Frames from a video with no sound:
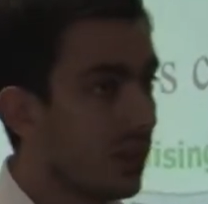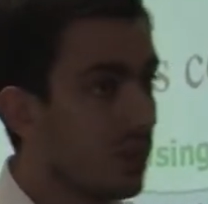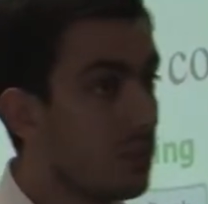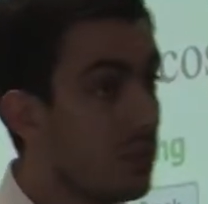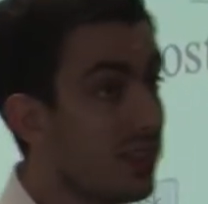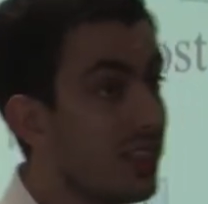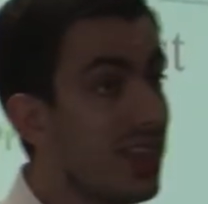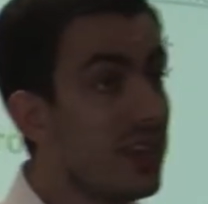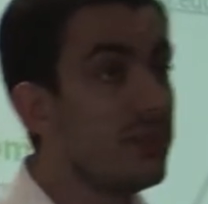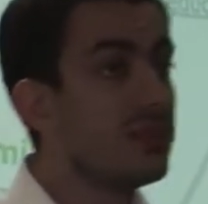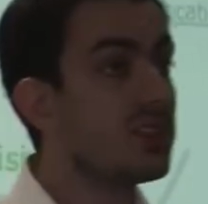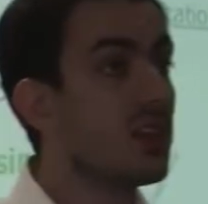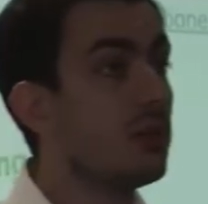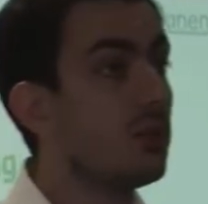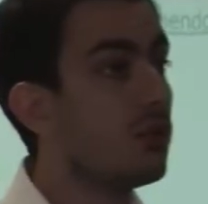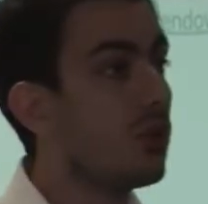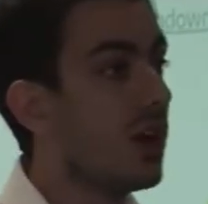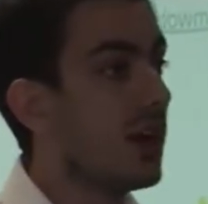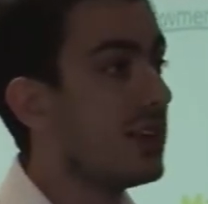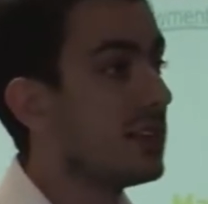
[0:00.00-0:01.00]
But they've
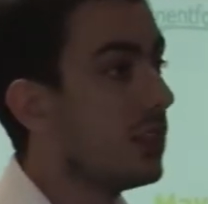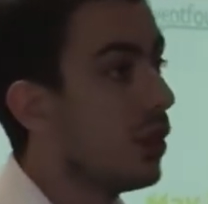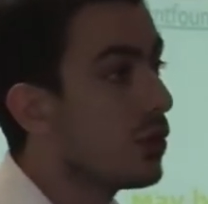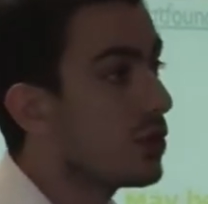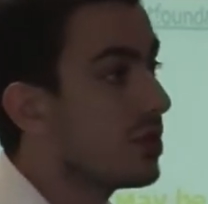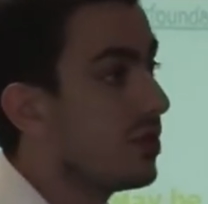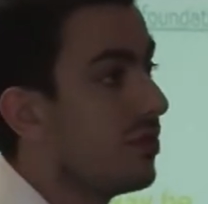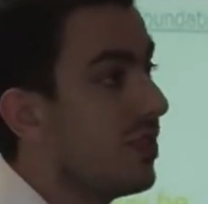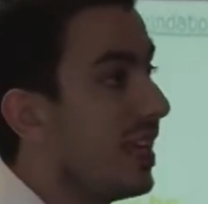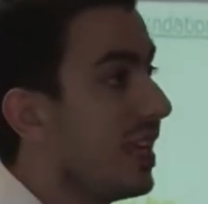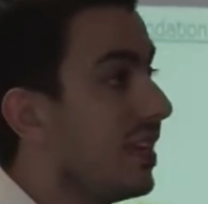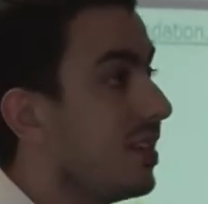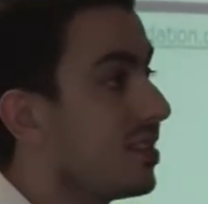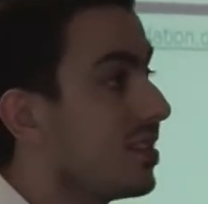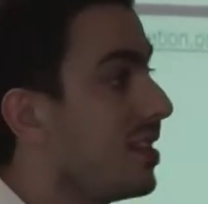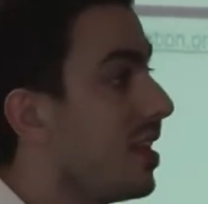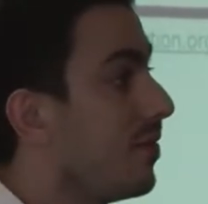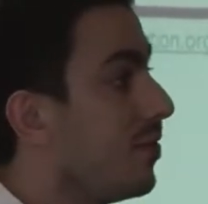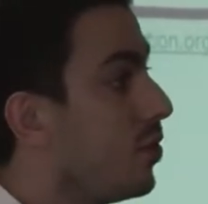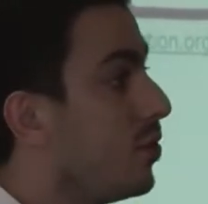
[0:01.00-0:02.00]
summarised lots of things,
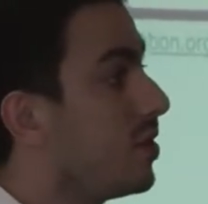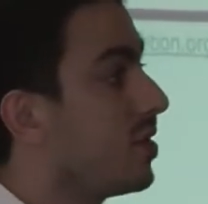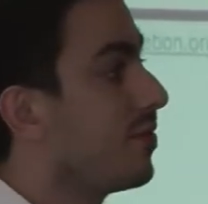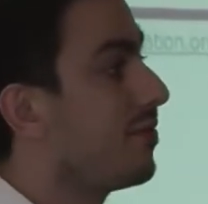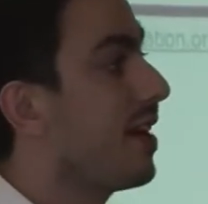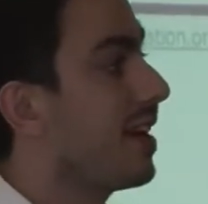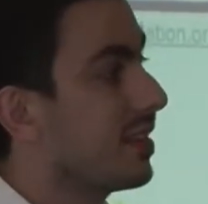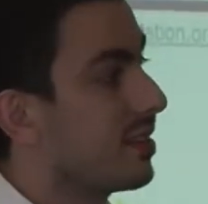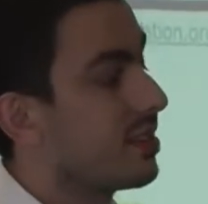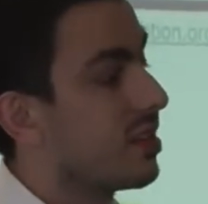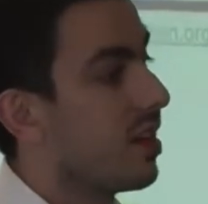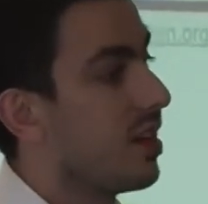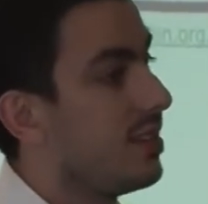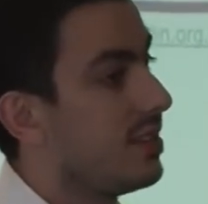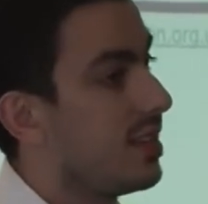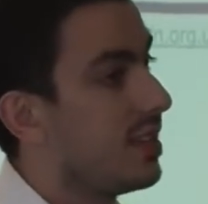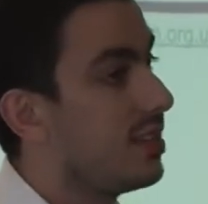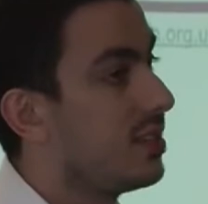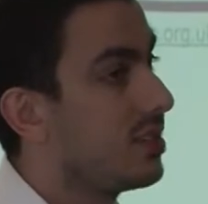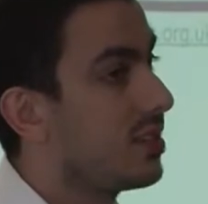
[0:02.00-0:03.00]
and they've used effect
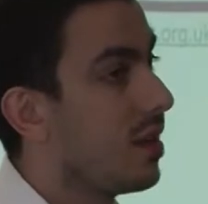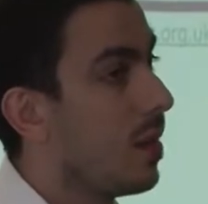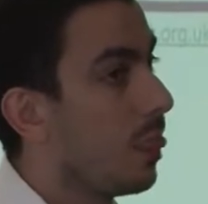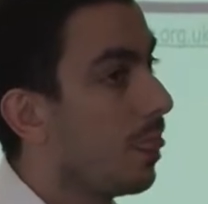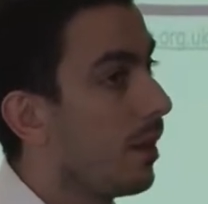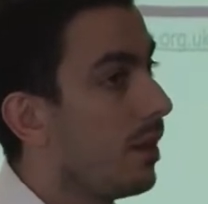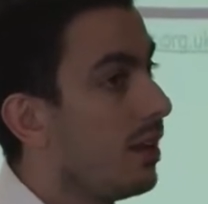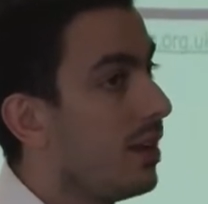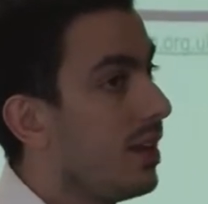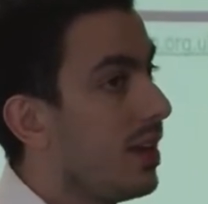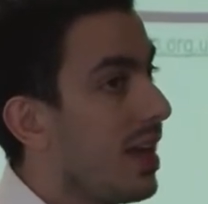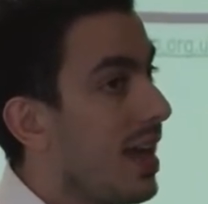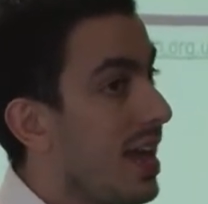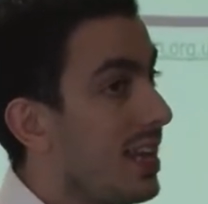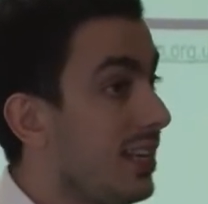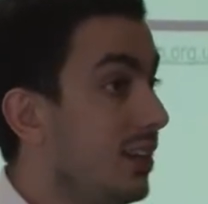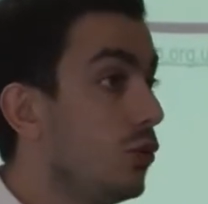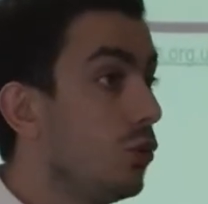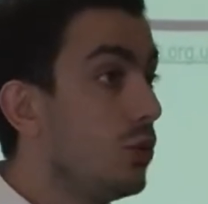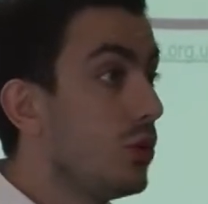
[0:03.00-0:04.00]
sizes.
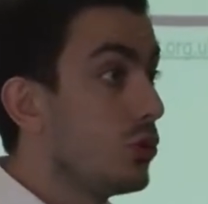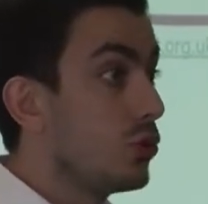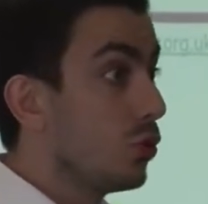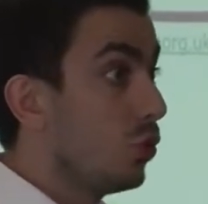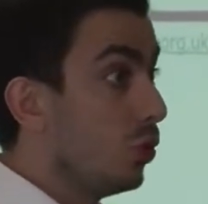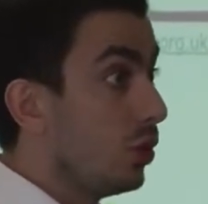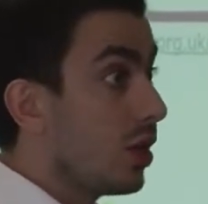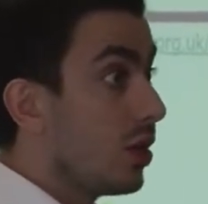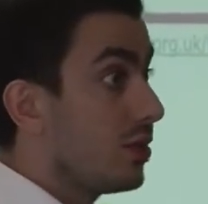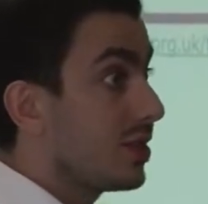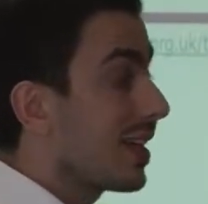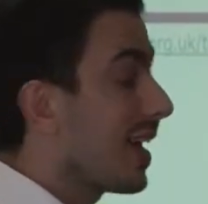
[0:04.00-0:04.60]
And in almost all those